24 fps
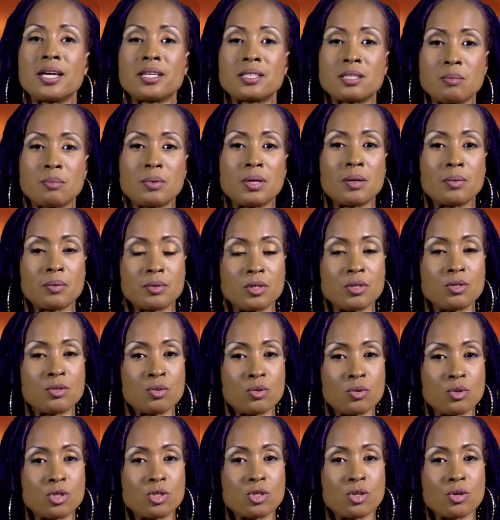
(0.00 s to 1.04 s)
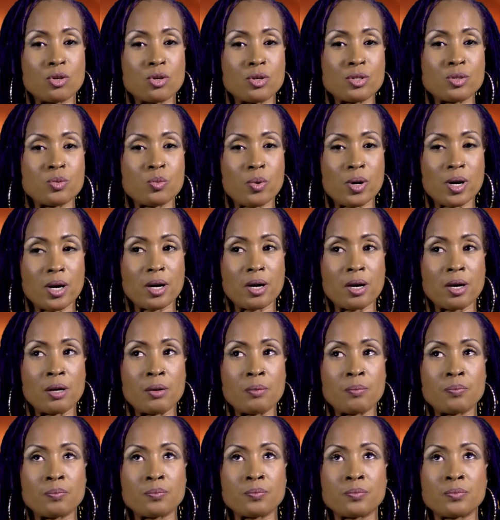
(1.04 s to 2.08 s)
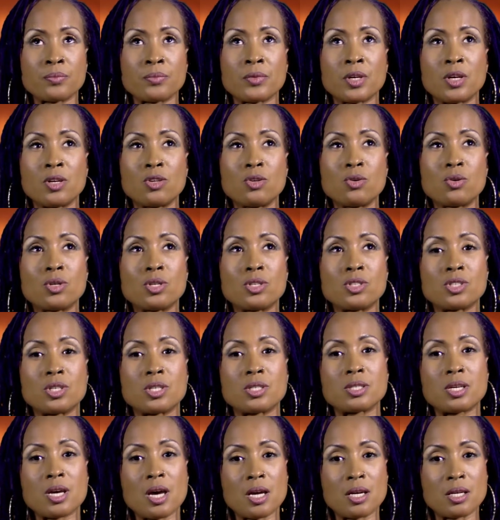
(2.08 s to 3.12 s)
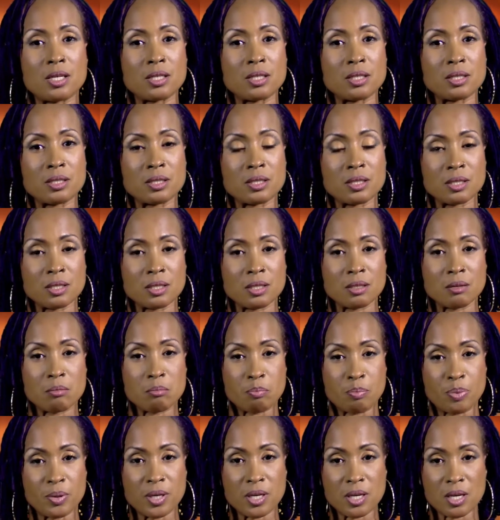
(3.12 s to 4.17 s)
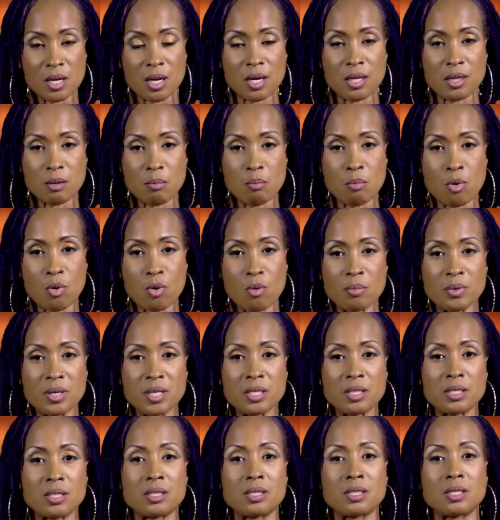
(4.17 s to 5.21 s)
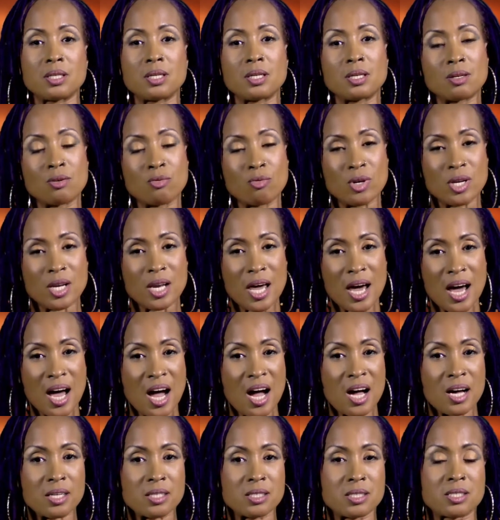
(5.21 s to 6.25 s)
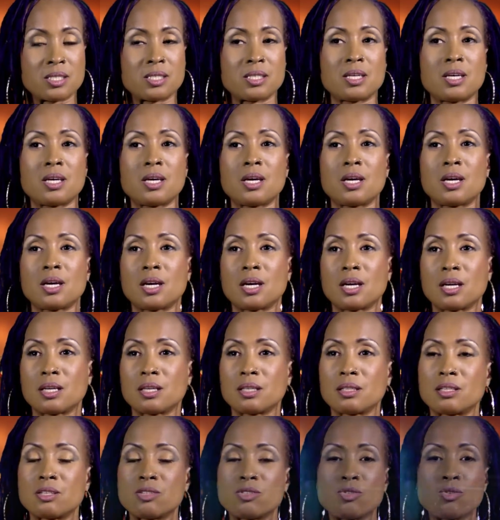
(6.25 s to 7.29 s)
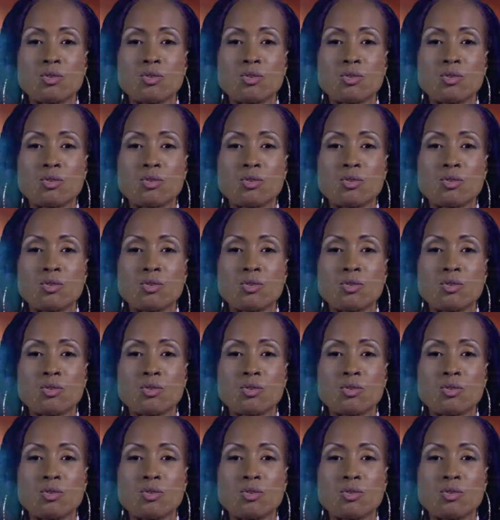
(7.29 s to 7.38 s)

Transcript: to be able to do shows where you can just kind of be in the moment, relax. There's